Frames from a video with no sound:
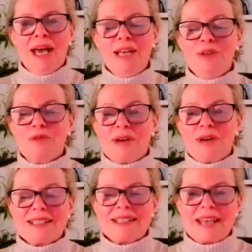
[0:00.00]
Hello,
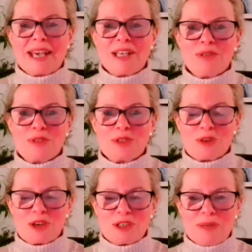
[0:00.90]
friends, and thank you for
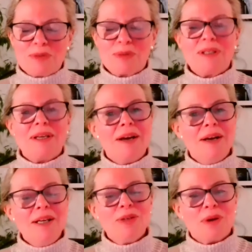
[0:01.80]
joining me. Well,
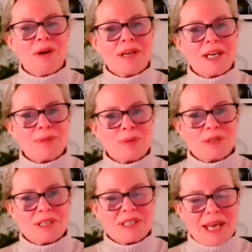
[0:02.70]
earlier on, I spoke
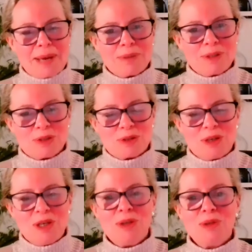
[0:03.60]
to Sam
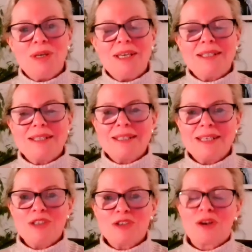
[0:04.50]
Kaduri, who is a
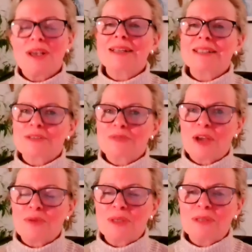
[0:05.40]
teacher in the
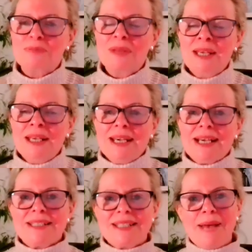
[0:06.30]
Divine Will.
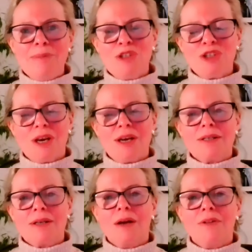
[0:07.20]
And Sam
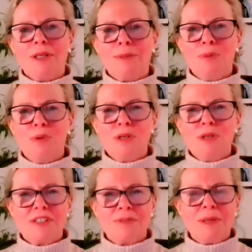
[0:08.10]
shared on the
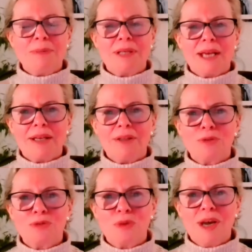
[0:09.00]
importance of people getting the
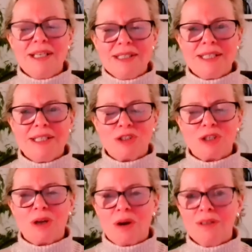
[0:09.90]
right
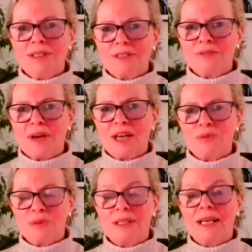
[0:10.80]
teaching on the
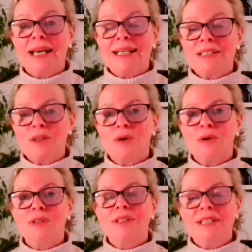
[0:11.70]
Divine Will and
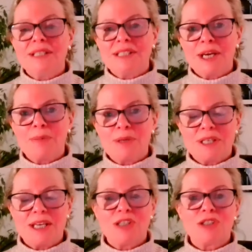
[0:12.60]
on the
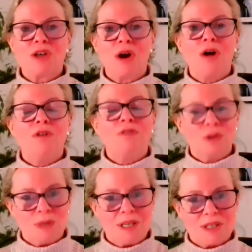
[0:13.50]
interpretation of
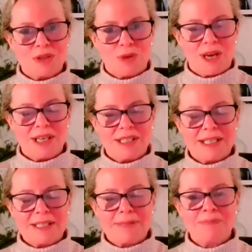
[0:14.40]
Luisa's
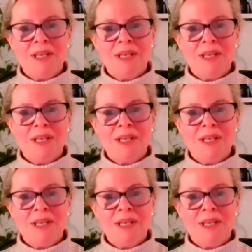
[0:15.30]
writings.